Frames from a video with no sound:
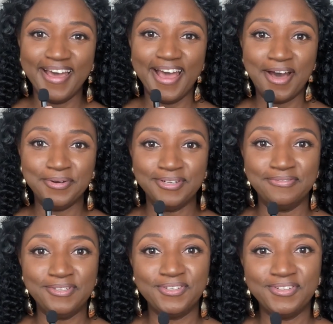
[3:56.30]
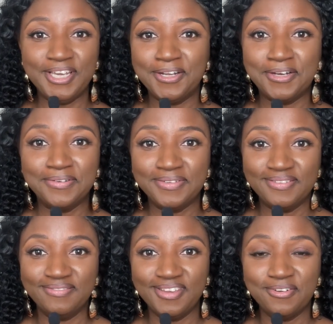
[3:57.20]
I would have,
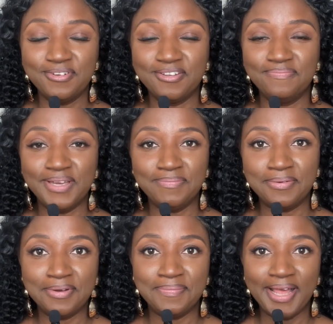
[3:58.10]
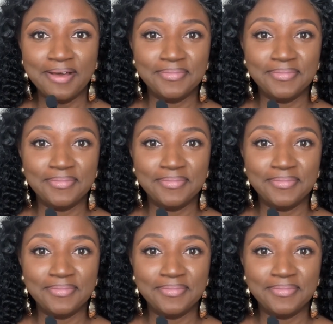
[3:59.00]
it would have been blah blah blah,